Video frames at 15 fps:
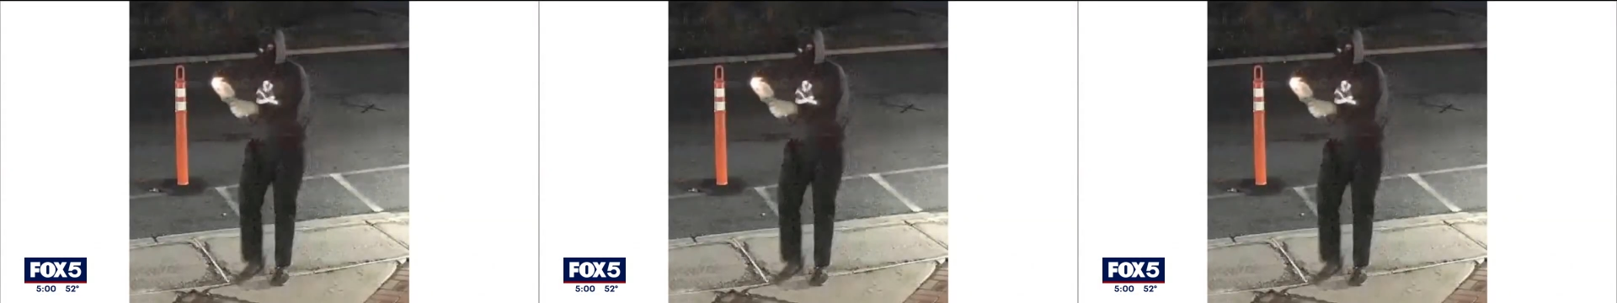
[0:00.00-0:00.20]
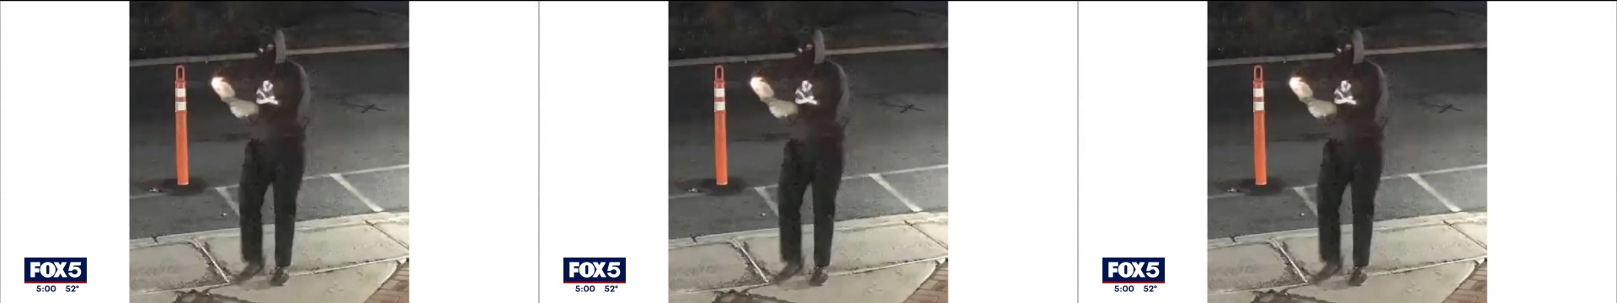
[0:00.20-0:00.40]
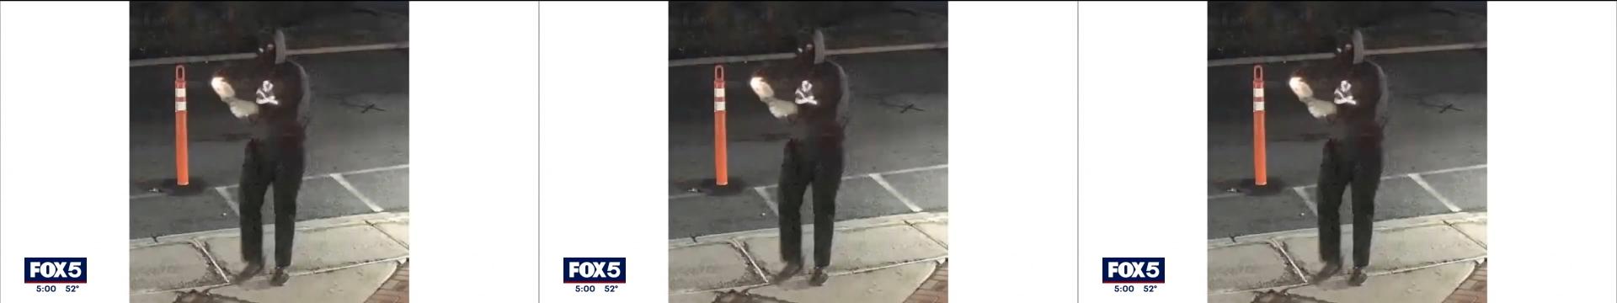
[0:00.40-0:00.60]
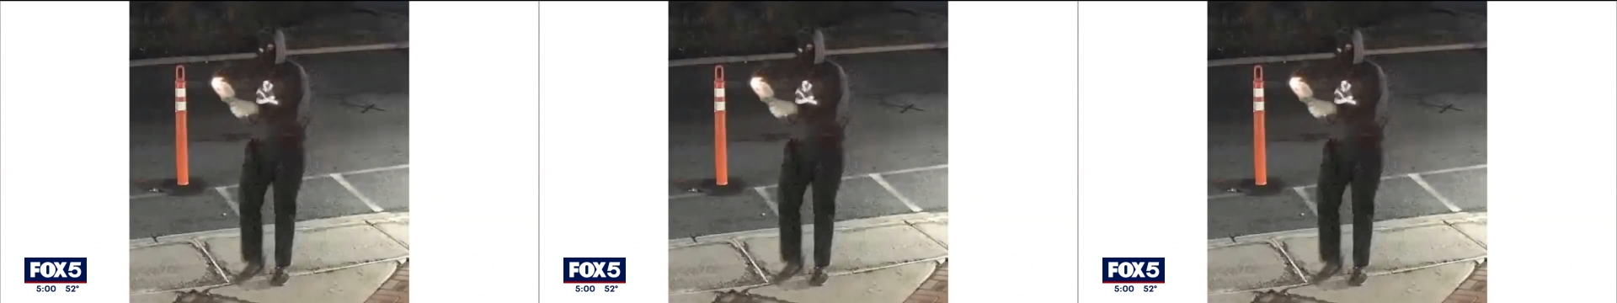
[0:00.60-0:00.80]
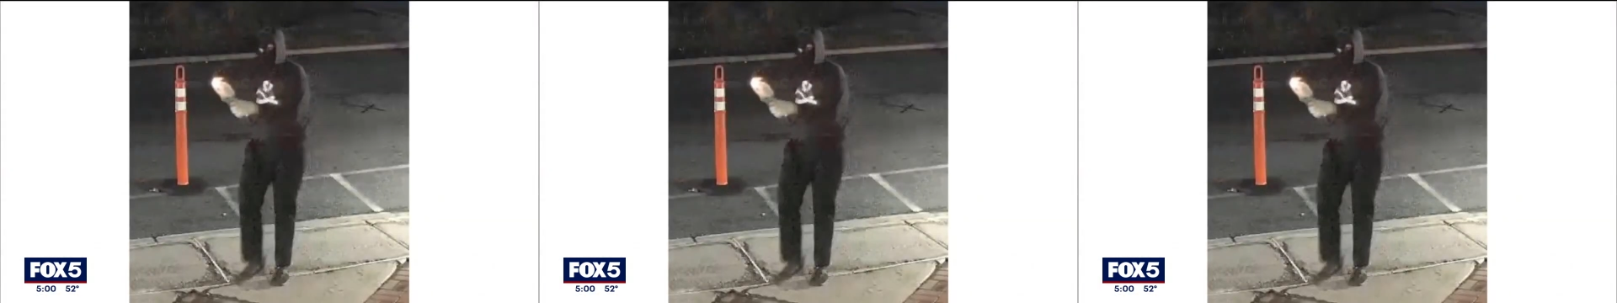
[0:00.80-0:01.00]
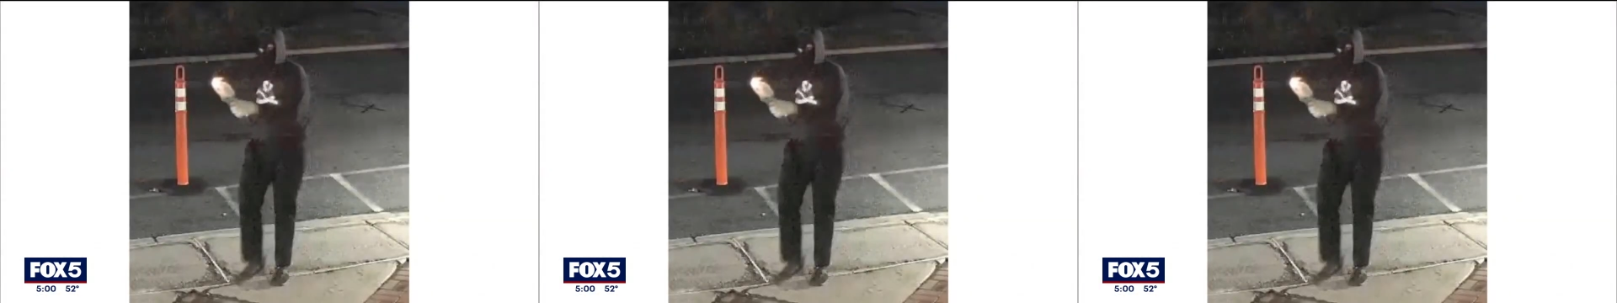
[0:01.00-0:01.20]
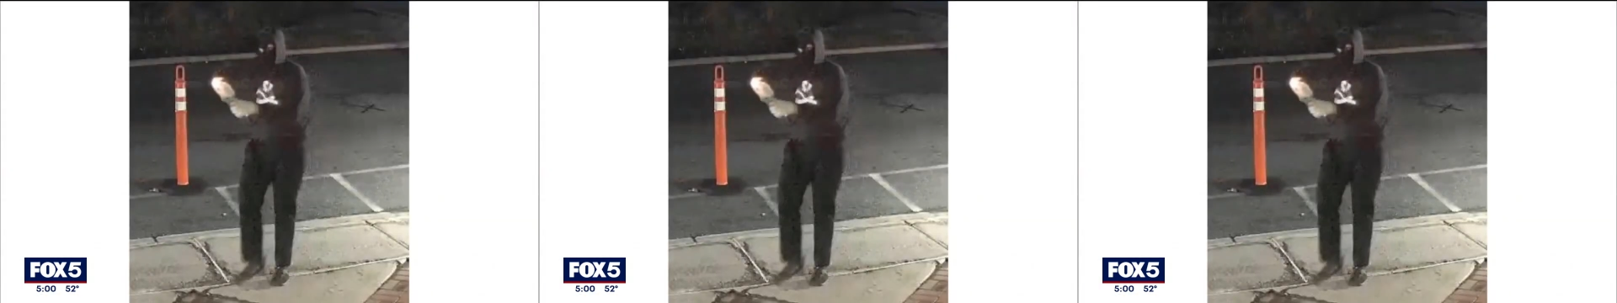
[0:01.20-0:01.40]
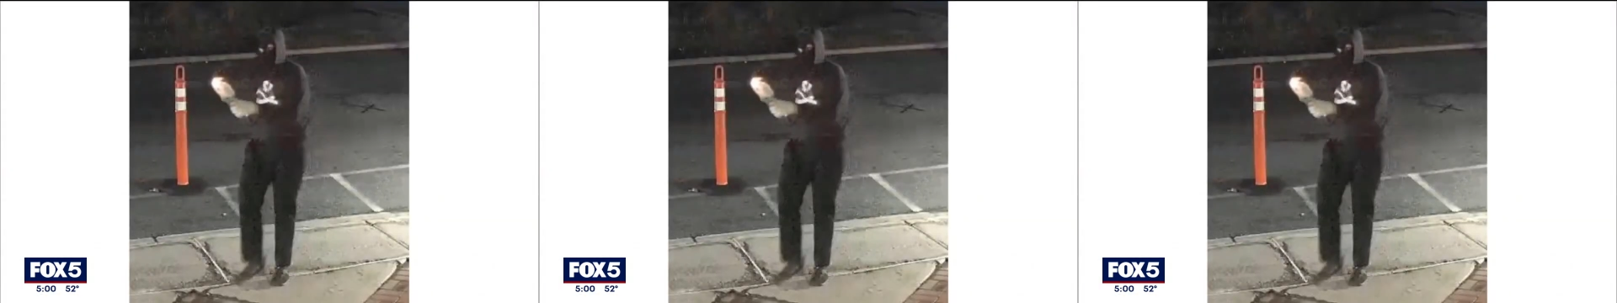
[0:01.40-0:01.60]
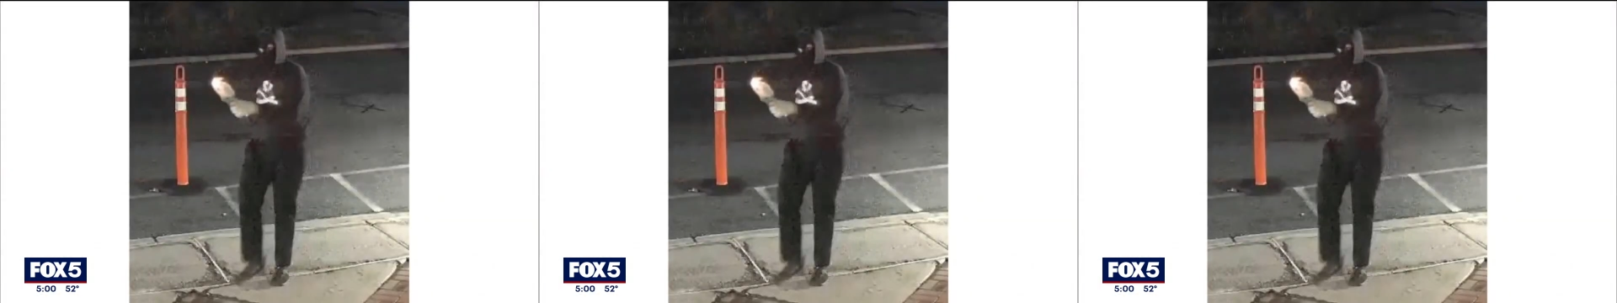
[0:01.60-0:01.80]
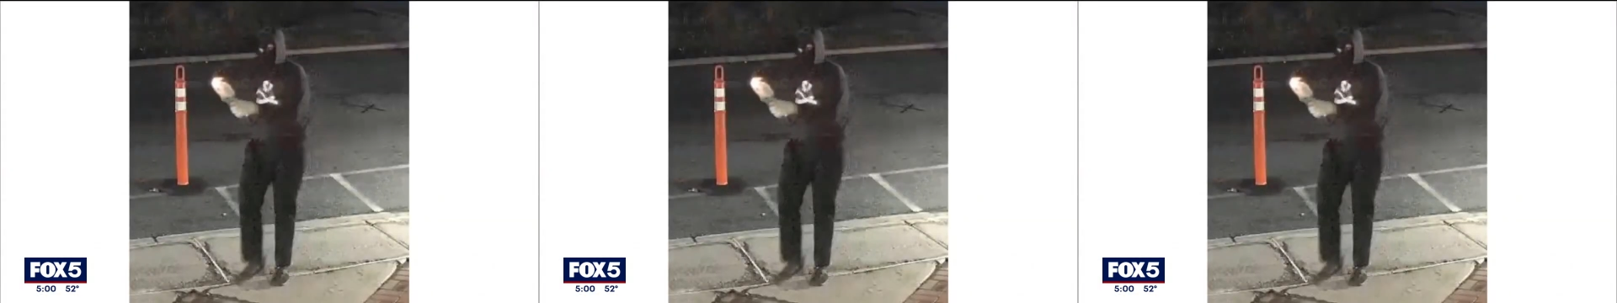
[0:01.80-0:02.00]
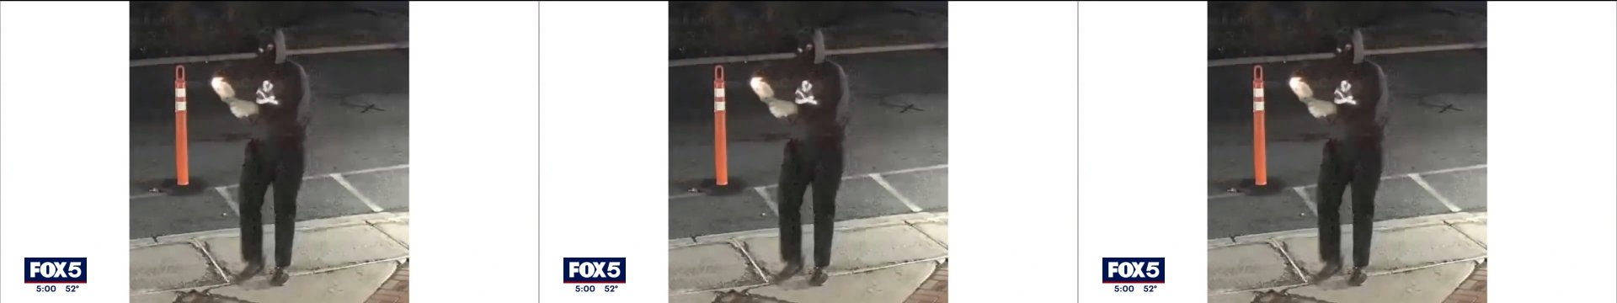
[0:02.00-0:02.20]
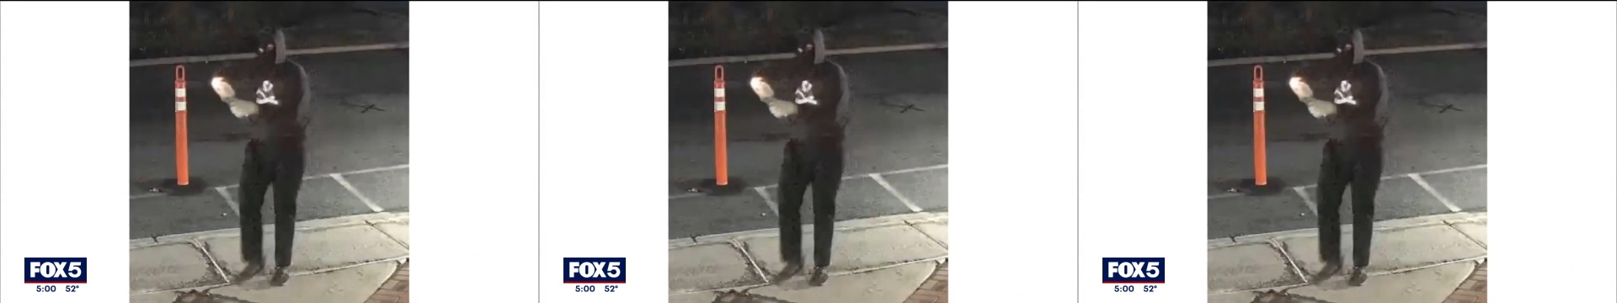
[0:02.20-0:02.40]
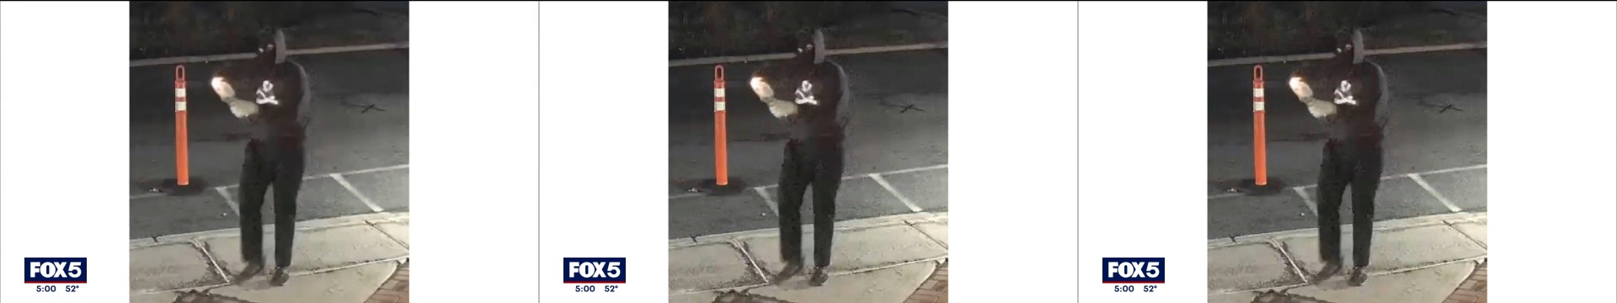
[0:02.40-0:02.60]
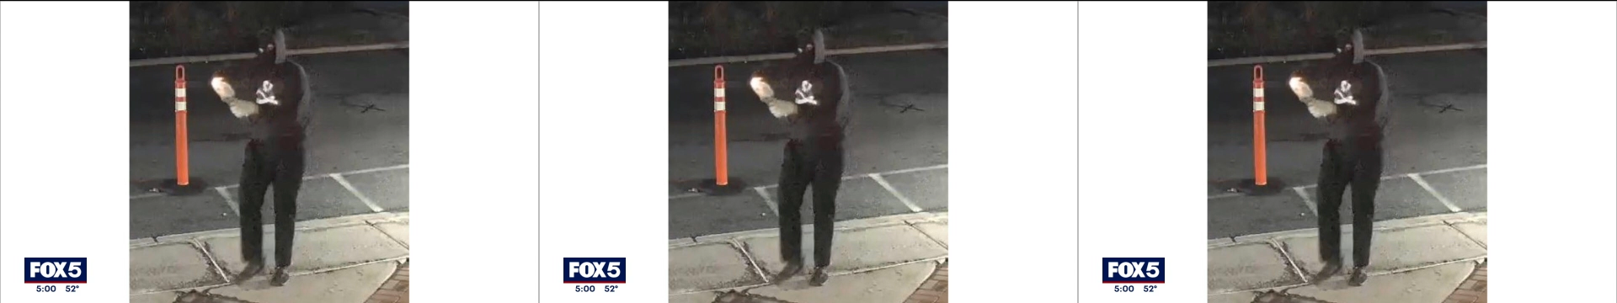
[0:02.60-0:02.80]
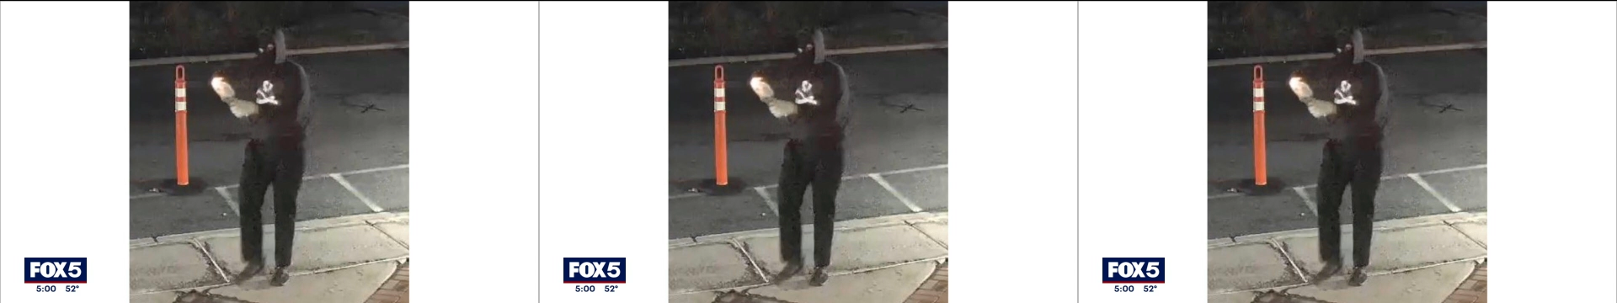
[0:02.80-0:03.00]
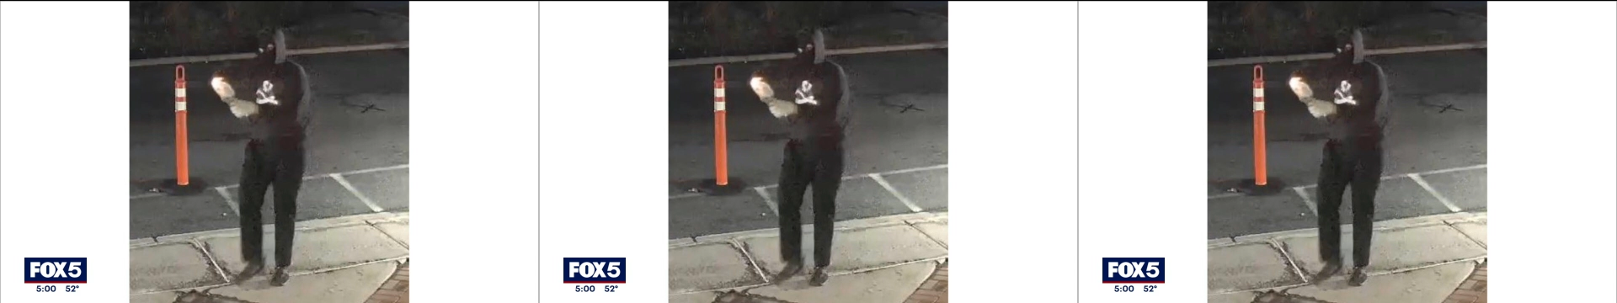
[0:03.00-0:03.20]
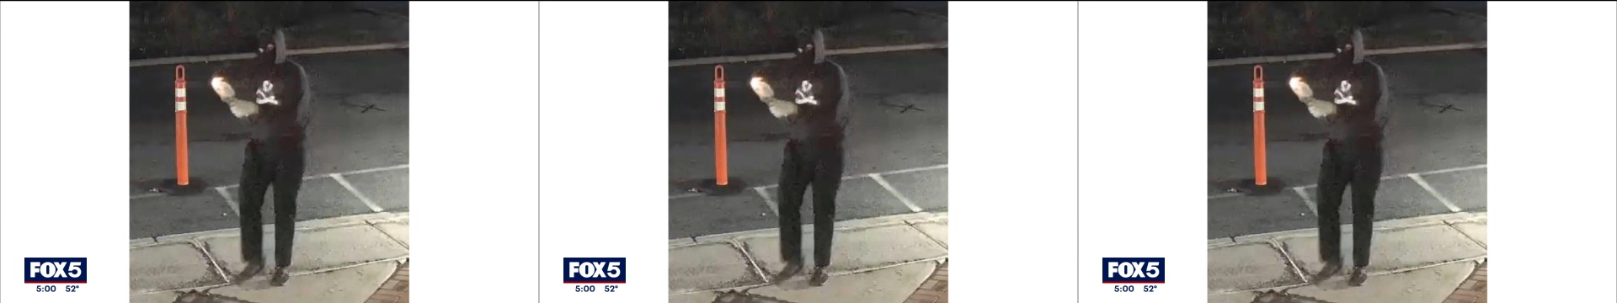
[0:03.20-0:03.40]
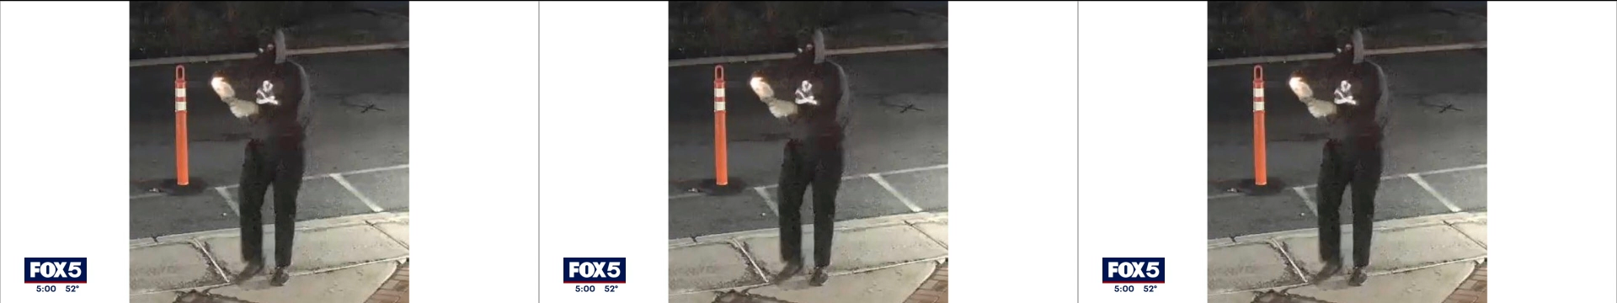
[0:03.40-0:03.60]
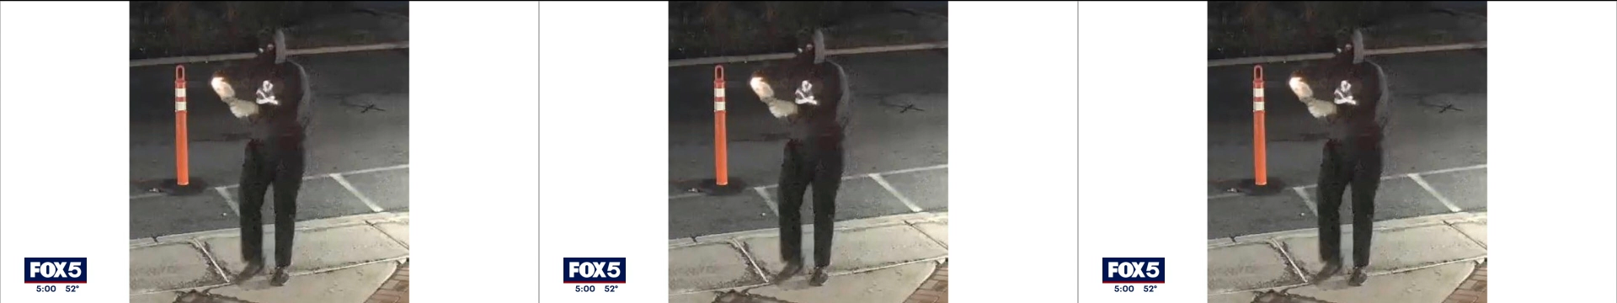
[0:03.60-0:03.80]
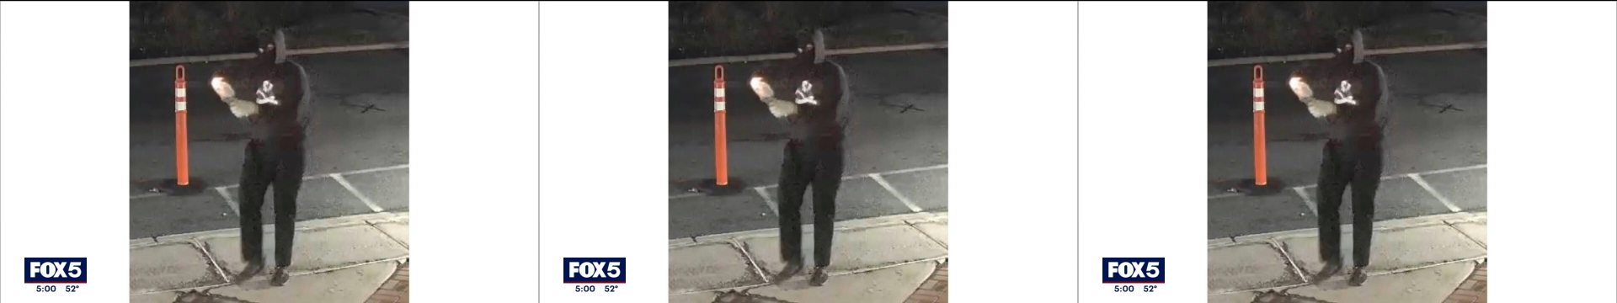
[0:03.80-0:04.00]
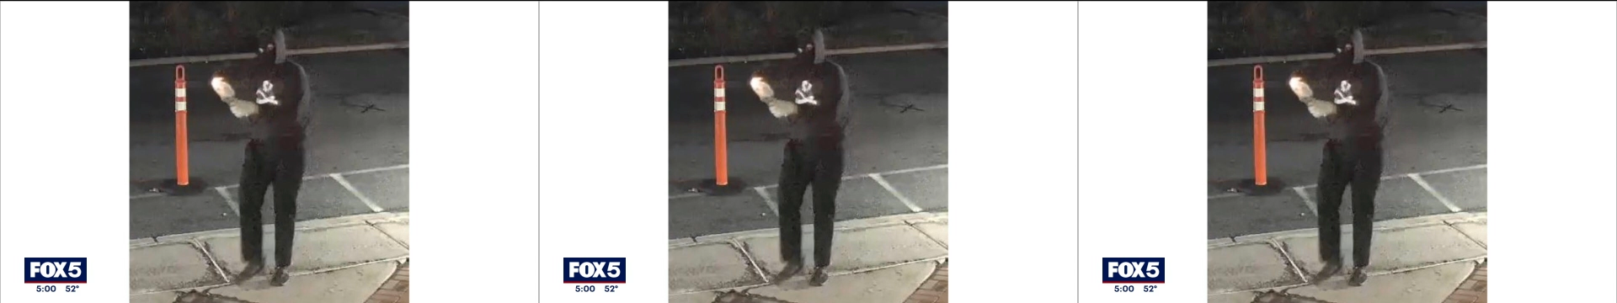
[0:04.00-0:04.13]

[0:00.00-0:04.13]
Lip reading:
[unreadable: no face in view]